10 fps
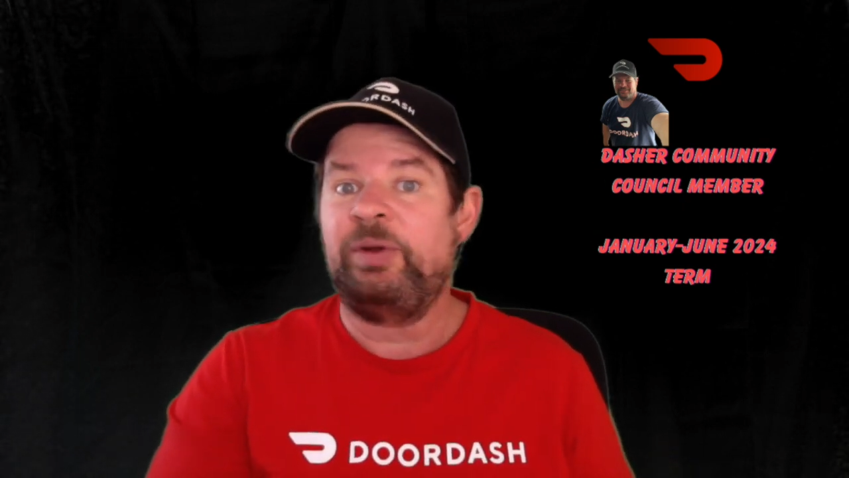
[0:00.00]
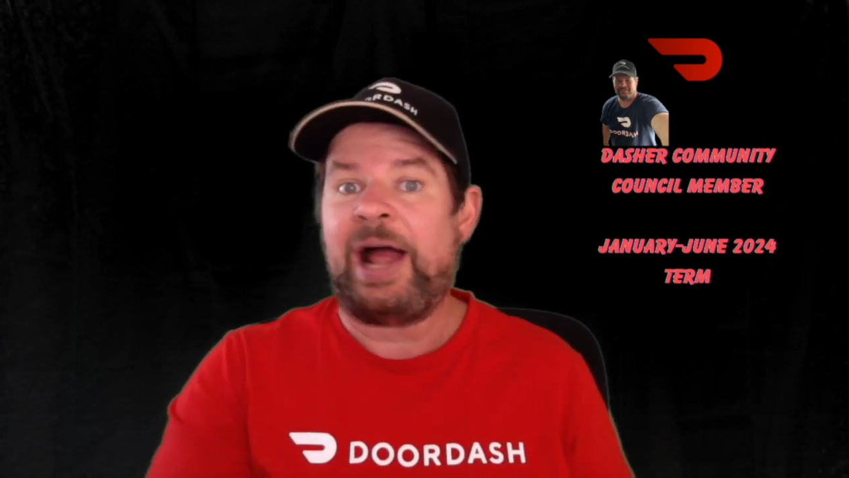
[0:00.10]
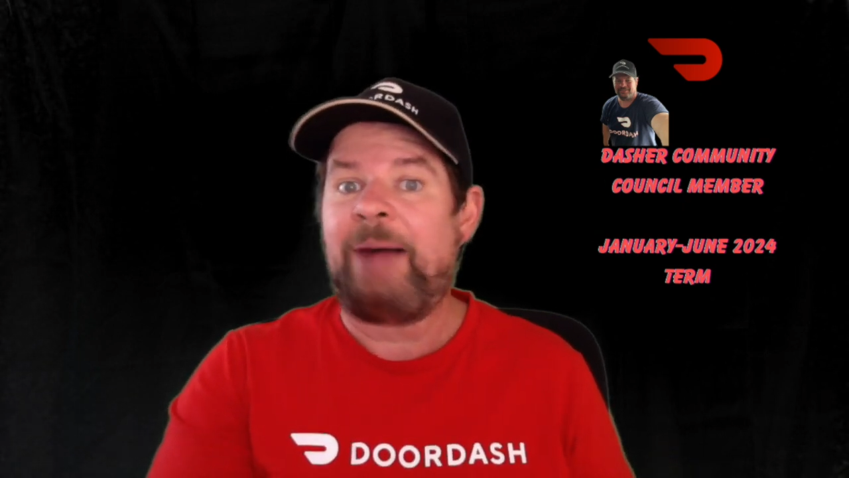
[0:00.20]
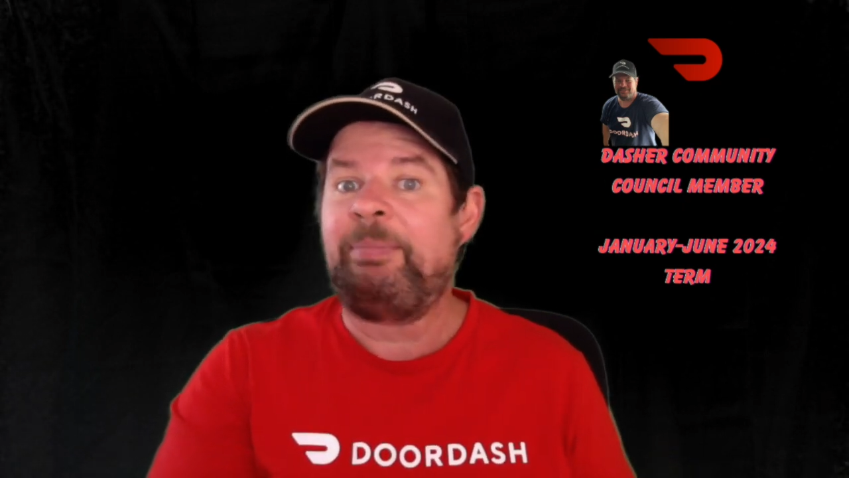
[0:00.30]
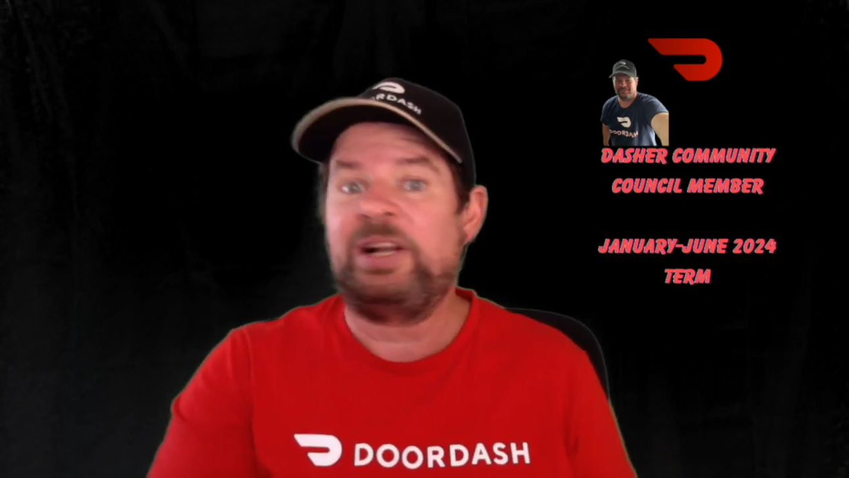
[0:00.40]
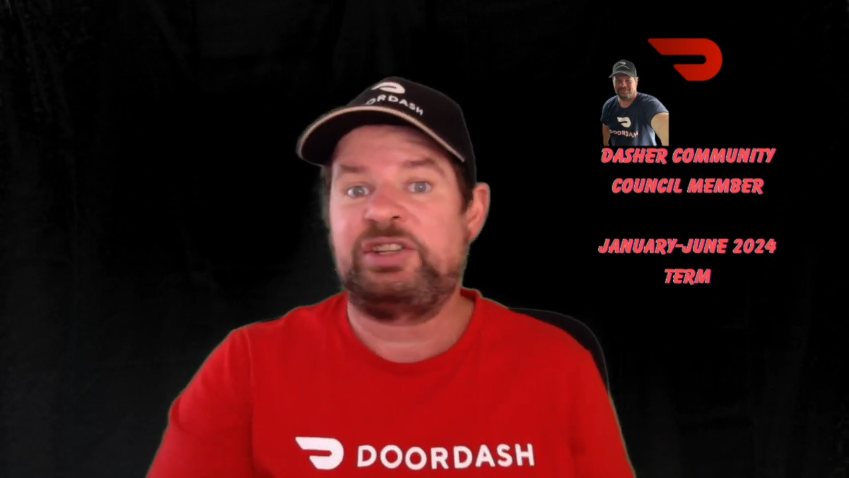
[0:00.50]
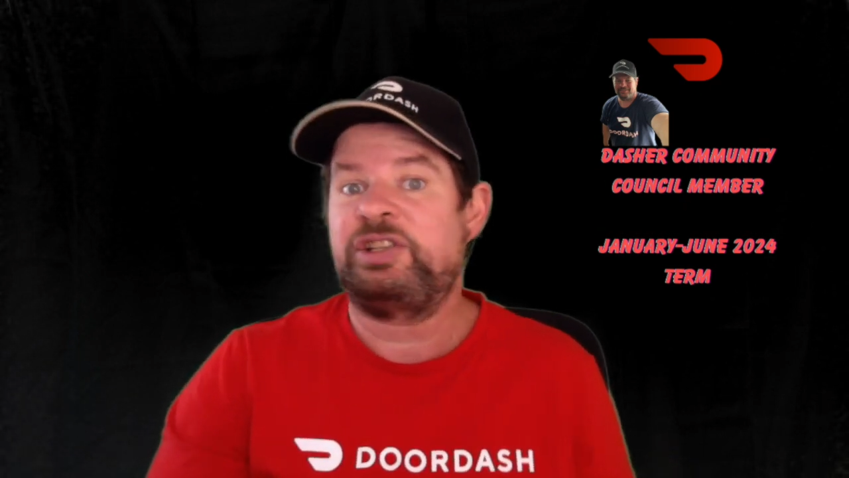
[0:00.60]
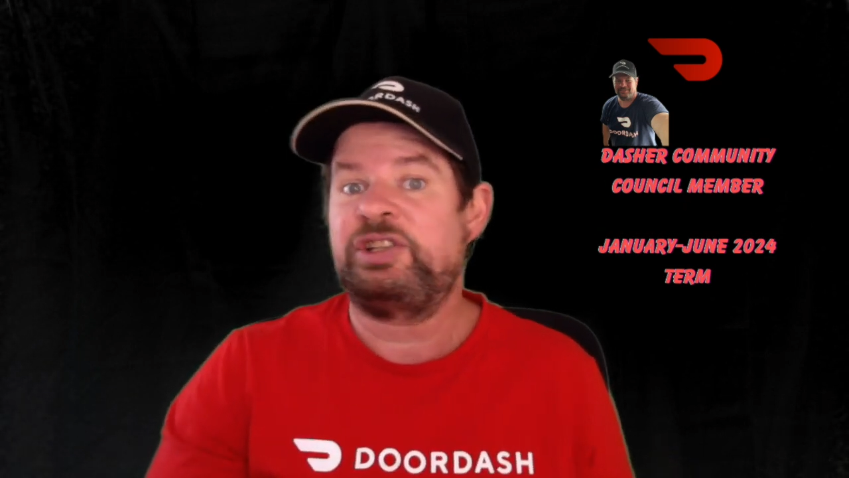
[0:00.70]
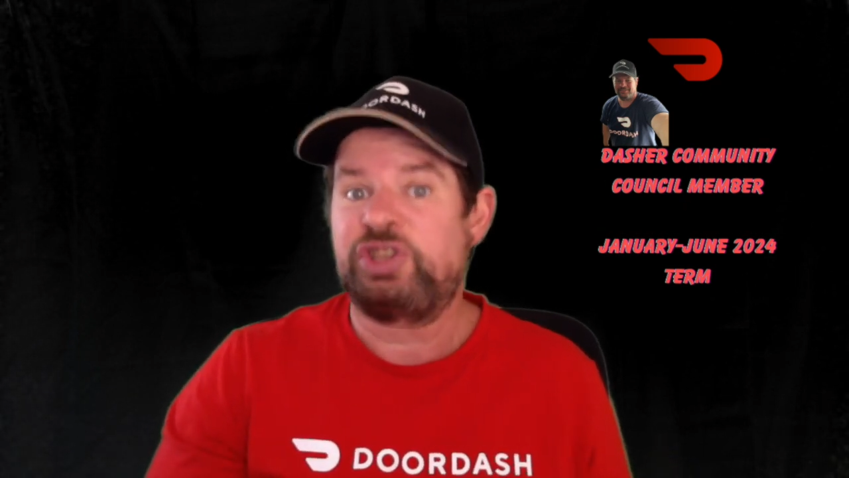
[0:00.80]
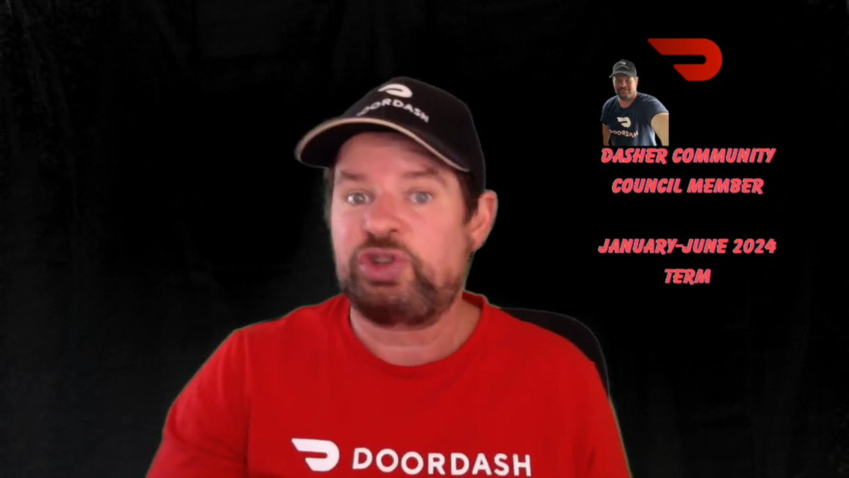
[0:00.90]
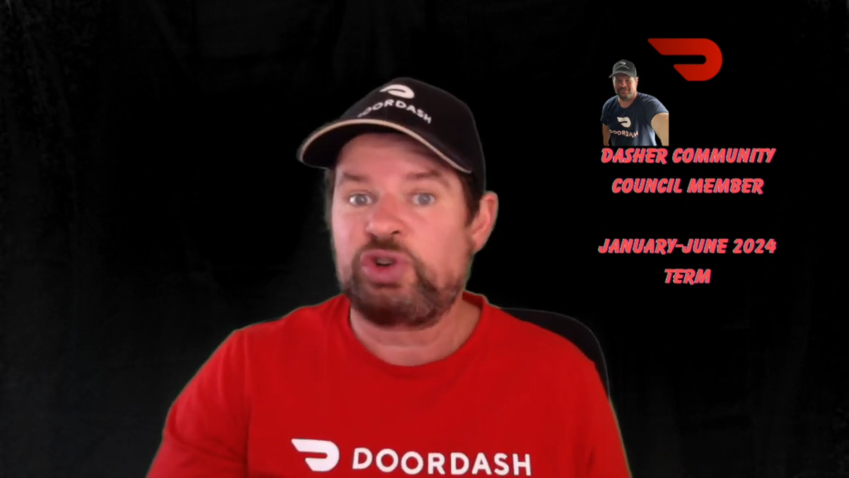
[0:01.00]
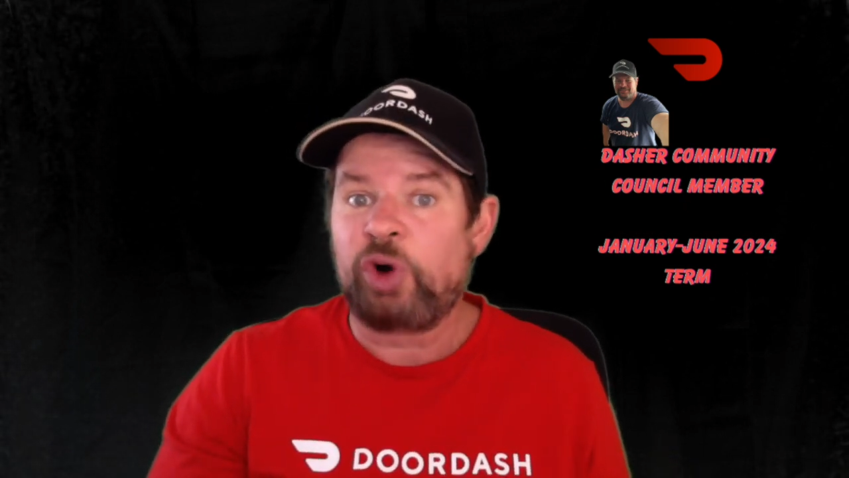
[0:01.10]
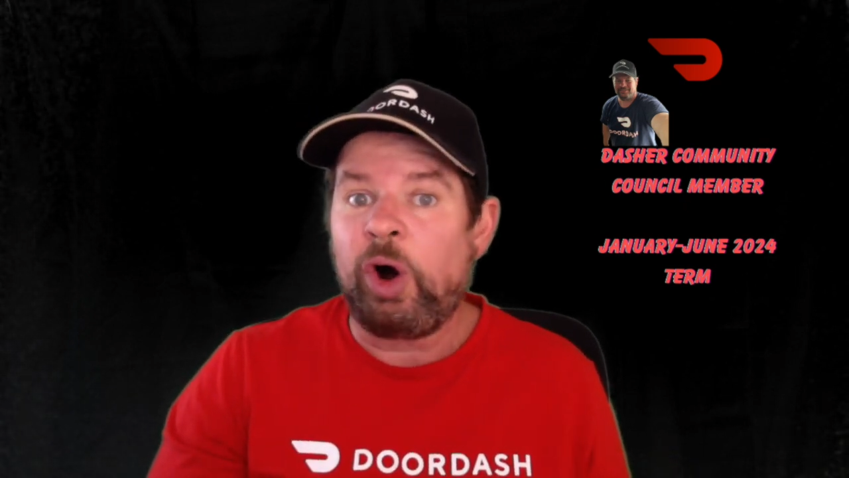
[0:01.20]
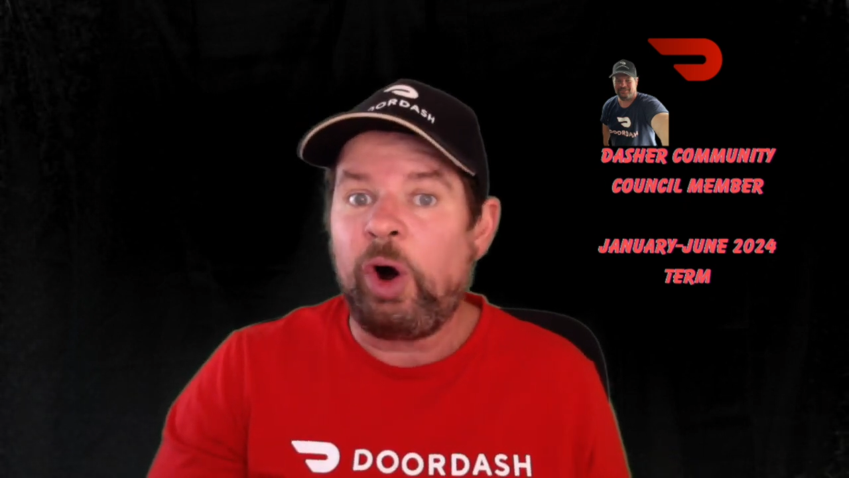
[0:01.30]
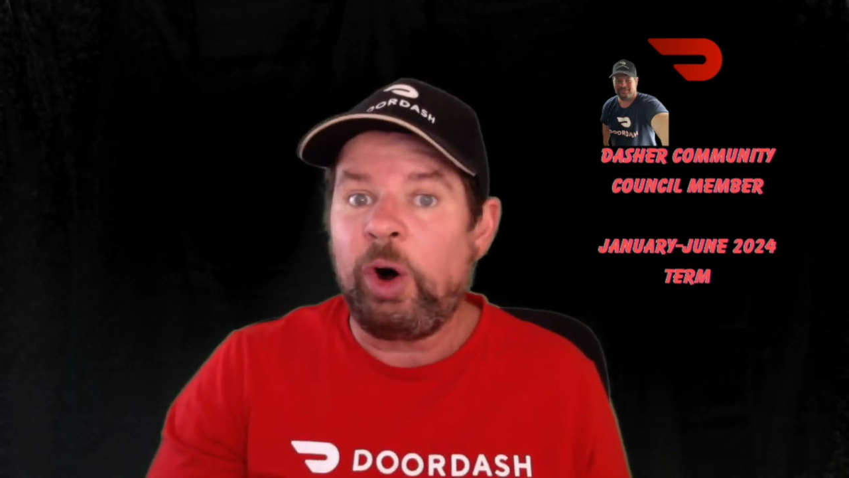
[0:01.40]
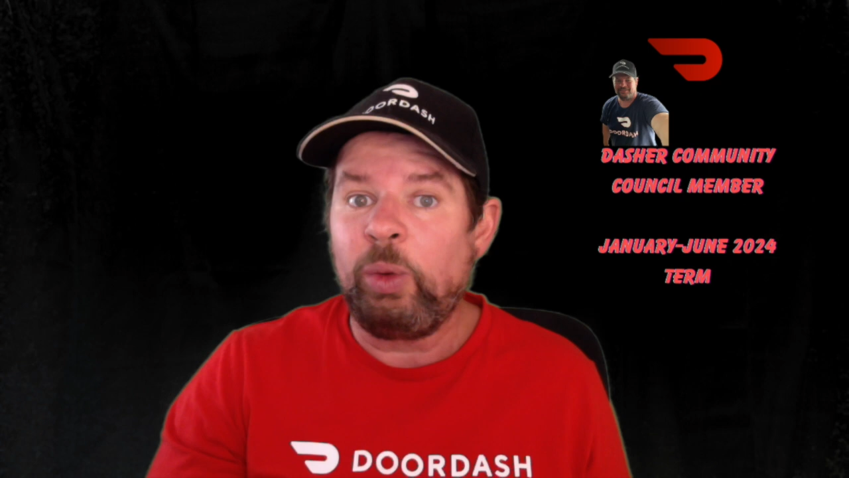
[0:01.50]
how much the straw